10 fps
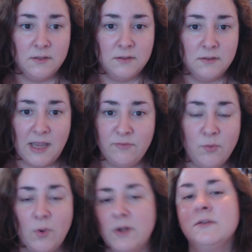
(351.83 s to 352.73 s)

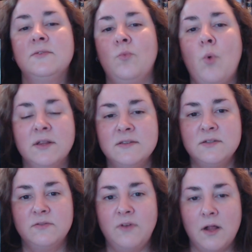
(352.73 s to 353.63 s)
Everyone wants to
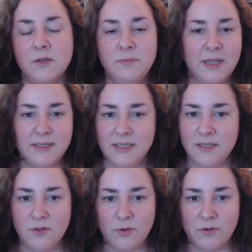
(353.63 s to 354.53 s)
follow him, like
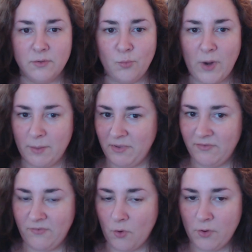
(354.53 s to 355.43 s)
either
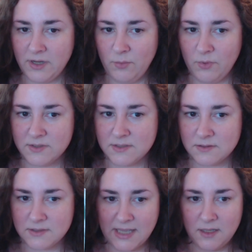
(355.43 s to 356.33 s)
before he was
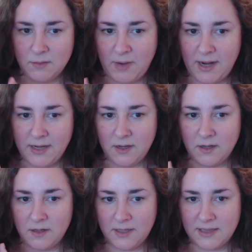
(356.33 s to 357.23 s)
taken by
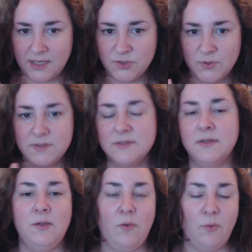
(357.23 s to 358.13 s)
Elantris,
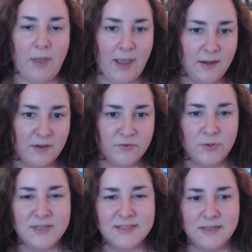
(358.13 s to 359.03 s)
and after
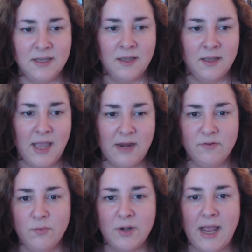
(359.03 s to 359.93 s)

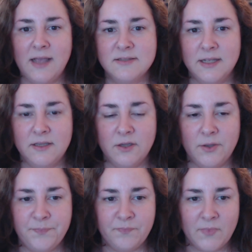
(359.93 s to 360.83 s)
everyone has like
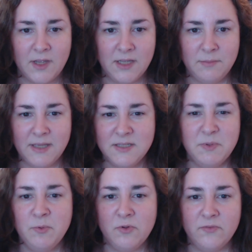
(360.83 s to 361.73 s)
he makes
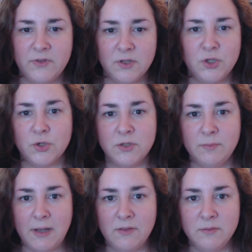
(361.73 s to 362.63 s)
people feel good
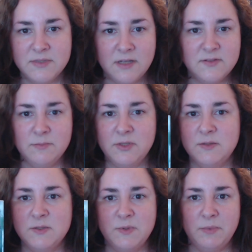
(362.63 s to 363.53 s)
about themselves. He makes
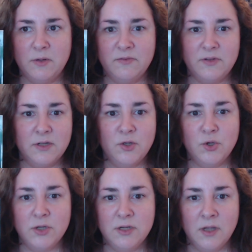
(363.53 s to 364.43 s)
people feel good